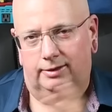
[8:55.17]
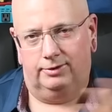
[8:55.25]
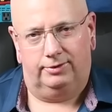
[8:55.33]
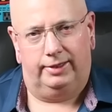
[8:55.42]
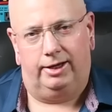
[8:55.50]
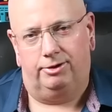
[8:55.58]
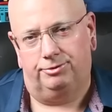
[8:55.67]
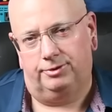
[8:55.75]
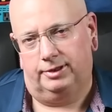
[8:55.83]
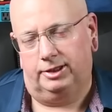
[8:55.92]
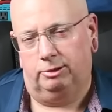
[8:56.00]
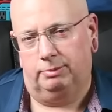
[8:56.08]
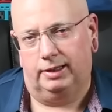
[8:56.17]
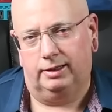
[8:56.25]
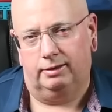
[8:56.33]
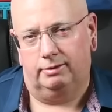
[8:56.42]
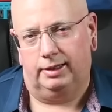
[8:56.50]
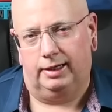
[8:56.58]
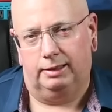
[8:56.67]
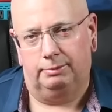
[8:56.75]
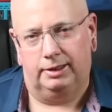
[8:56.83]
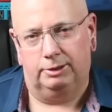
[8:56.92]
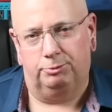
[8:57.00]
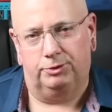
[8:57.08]
is the Alpha and the Omega, the
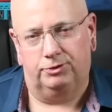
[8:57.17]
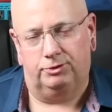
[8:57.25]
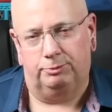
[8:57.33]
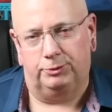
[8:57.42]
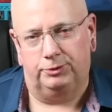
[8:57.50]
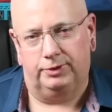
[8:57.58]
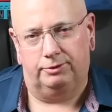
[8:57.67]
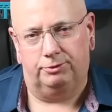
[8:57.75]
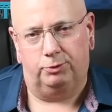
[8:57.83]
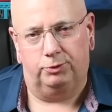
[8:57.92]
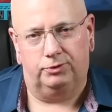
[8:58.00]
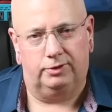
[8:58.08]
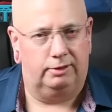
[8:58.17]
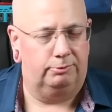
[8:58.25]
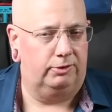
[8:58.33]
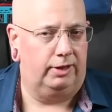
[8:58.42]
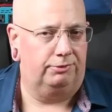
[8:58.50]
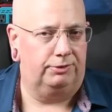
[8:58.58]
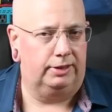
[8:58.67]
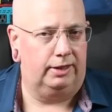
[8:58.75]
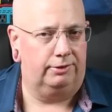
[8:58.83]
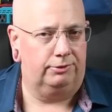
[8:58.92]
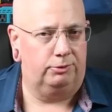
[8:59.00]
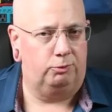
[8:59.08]
animating principle that, of course, keeps life
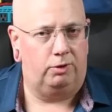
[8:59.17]
together.